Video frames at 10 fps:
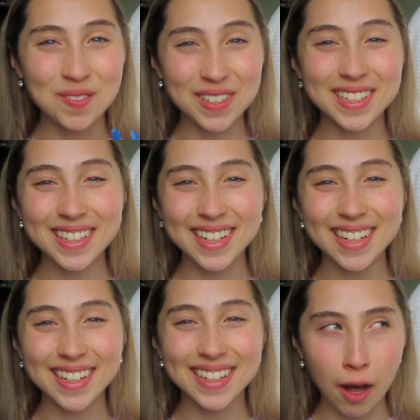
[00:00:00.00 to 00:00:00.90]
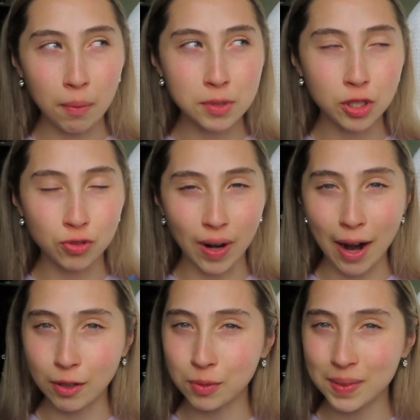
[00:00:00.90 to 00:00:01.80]
really helps
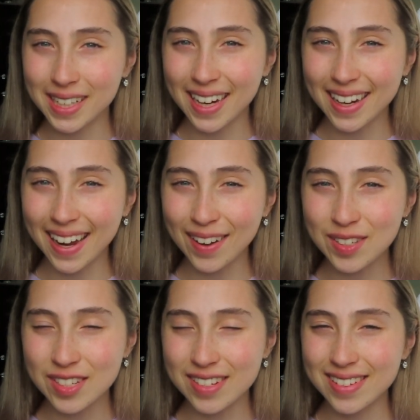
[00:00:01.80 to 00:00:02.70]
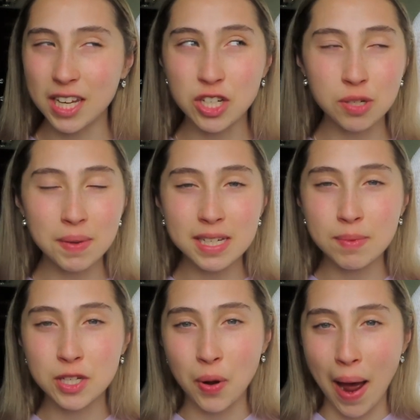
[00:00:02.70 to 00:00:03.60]
ground me, I guess. It just makes
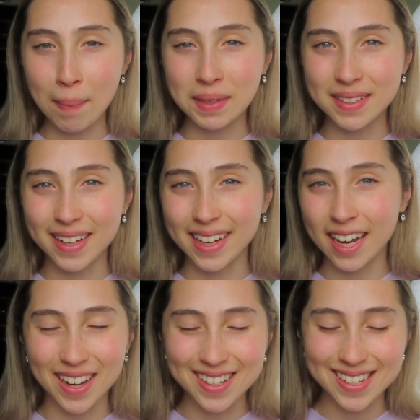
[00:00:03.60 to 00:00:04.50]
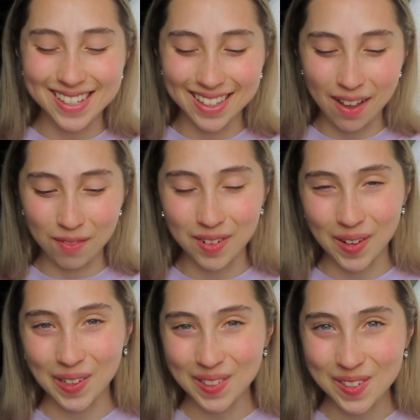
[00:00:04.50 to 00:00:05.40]
me so happy. Like, I just love
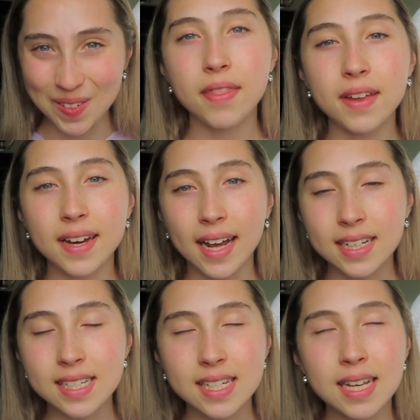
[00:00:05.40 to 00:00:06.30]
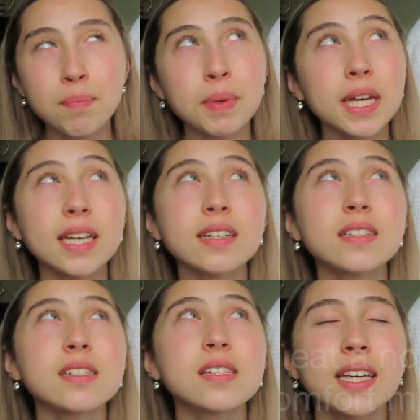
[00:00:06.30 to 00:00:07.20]
dogs. The next tip
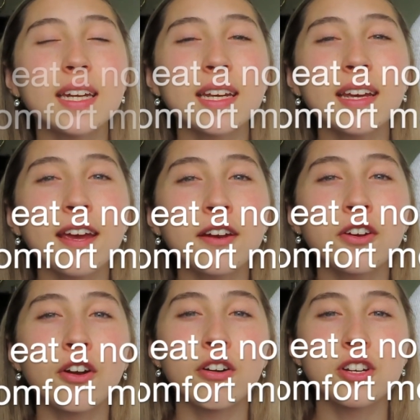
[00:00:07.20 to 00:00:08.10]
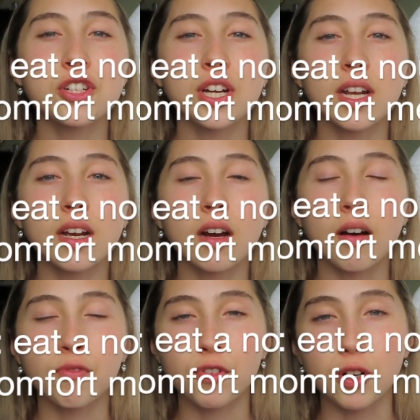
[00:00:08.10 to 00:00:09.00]
is eating a nourishing
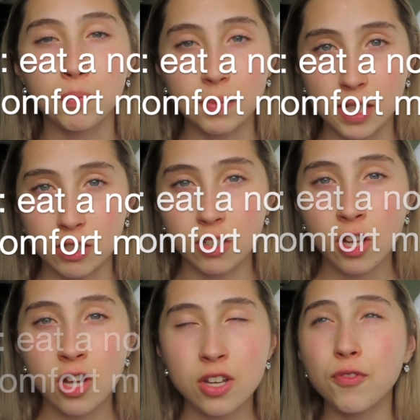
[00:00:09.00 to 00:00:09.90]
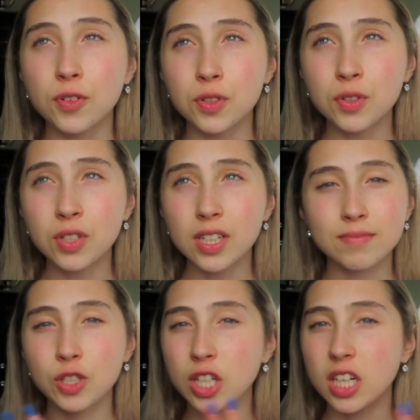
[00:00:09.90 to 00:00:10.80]
comfort meal. Food,
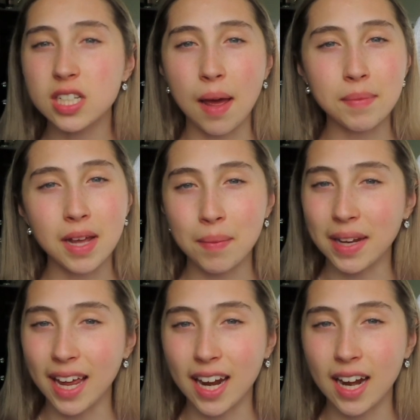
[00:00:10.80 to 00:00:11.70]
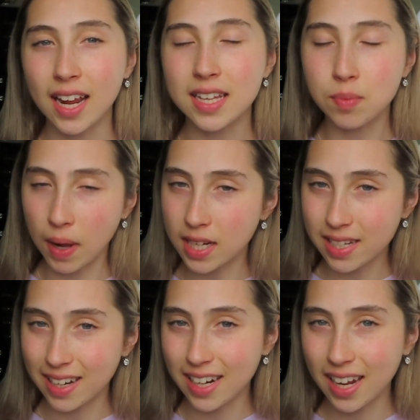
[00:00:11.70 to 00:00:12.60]
you hear it time and time again, is
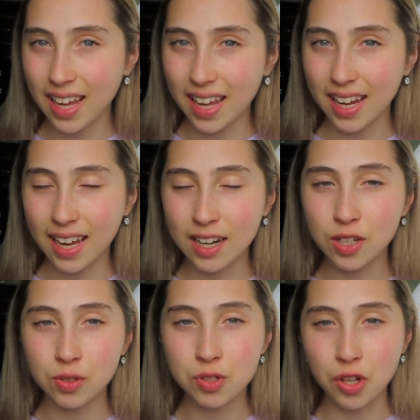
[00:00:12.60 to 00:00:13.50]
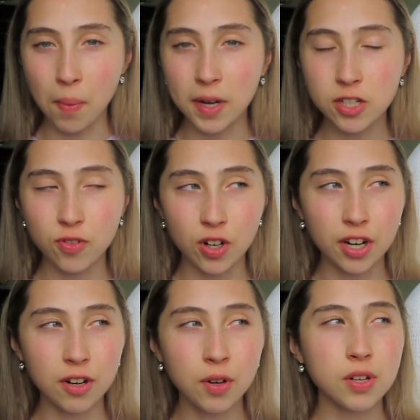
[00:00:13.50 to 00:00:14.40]
medicine. It can do so much for
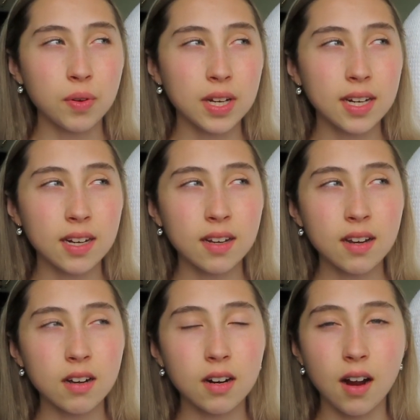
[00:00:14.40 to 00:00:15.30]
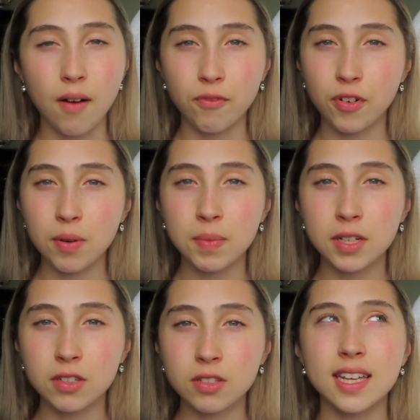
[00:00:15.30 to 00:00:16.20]
you. So eating a comfort
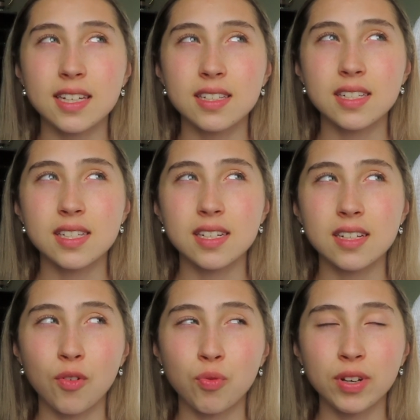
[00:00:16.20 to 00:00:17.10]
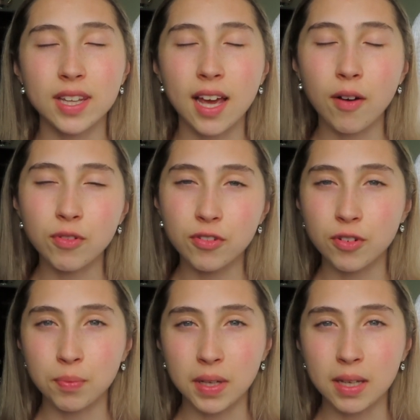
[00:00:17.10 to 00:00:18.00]
meal is really helpful
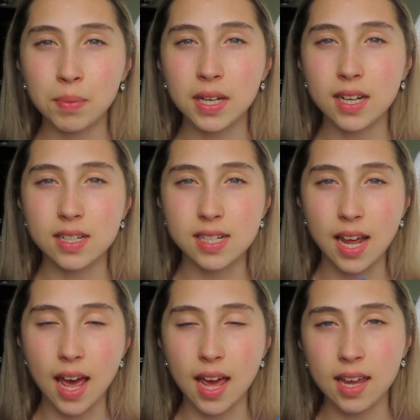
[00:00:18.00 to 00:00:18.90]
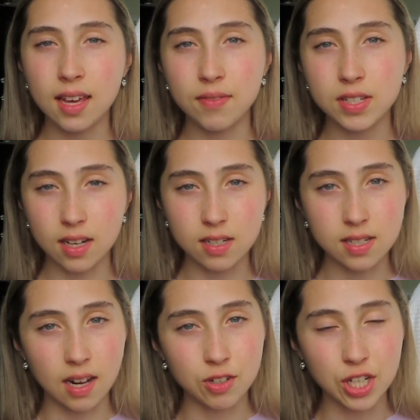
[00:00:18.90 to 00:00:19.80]
for me because A, if it's
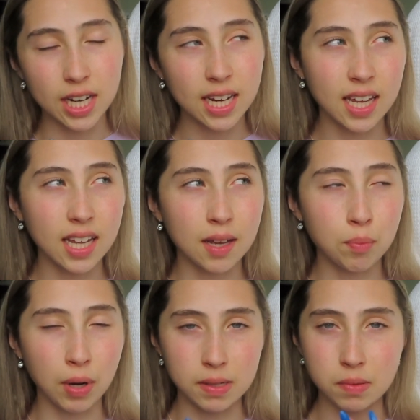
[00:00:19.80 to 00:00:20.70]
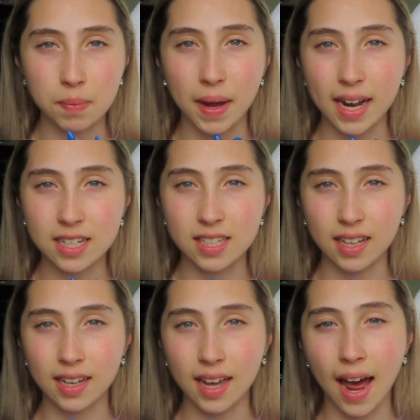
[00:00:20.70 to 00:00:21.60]
nostalgic, it brings me back to
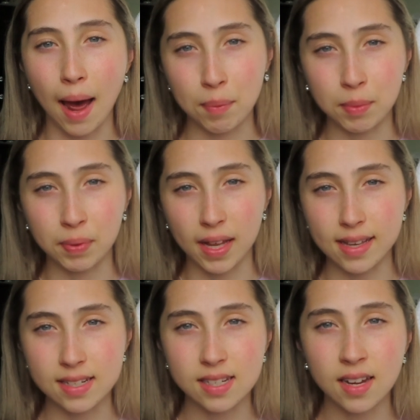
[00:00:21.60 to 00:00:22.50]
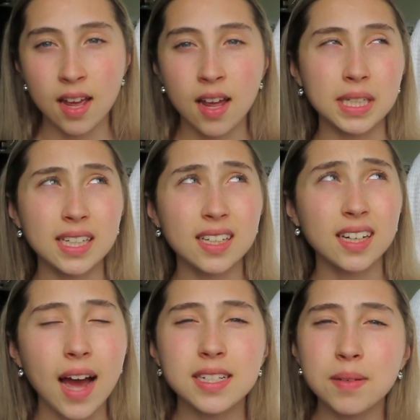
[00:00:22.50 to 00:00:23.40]
like a happy place. B,
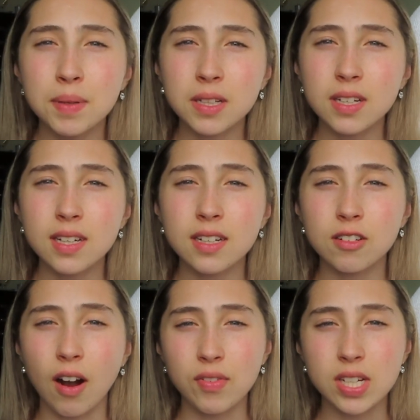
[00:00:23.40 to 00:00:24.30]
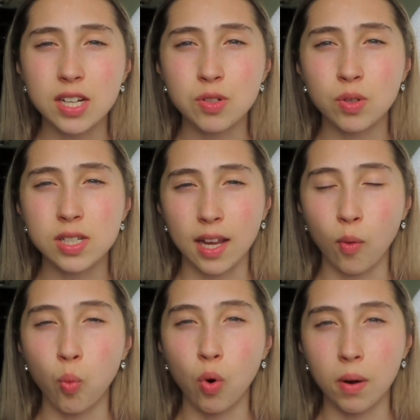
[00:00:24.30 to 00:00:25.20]
I typically gravitate towards like
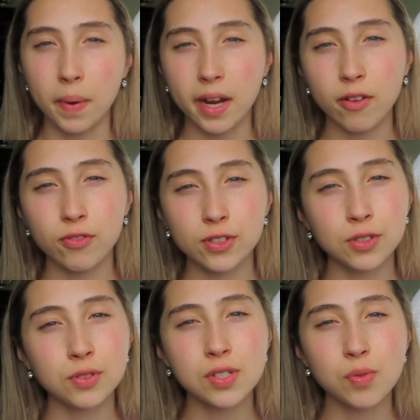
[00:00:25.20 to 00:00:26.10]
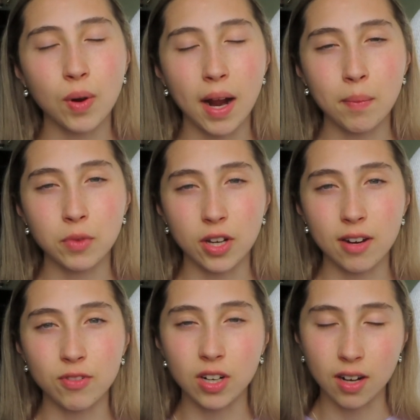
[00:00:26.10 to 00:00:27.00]
warming foods when I'm
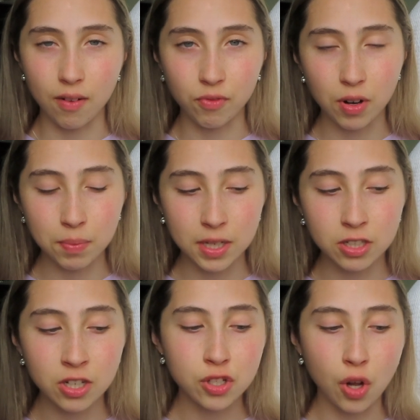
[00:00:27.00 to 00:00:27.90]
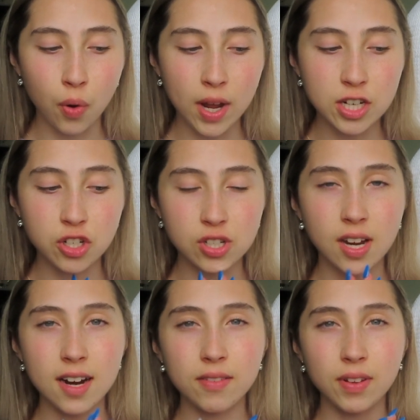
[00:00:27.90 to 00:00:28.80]
looking for a comfort meal. So it just
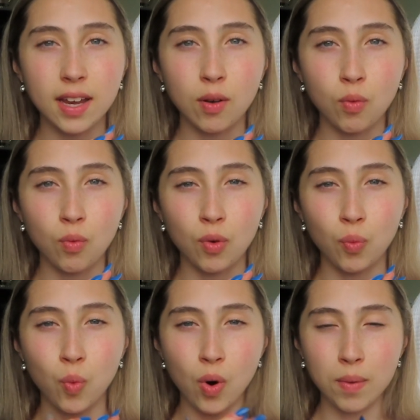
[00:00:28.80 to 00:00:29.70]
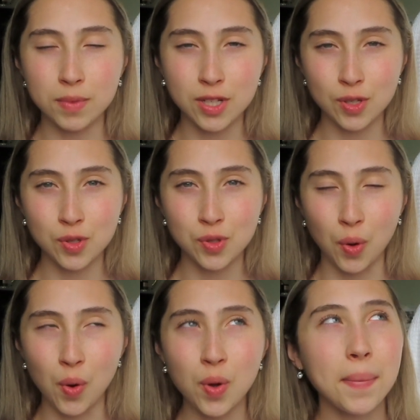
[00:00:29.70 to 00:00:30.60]
kind of like warms the
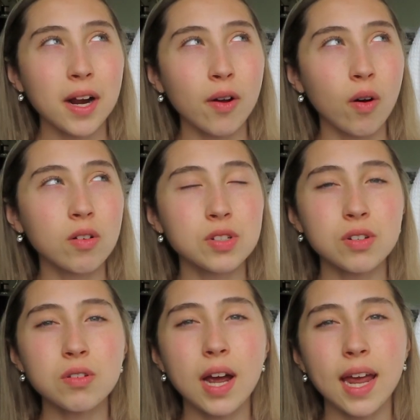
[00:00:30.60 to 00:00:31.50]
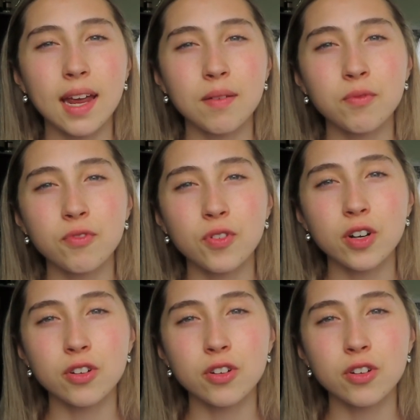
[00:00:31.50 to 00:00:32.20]
soul. But I also aim for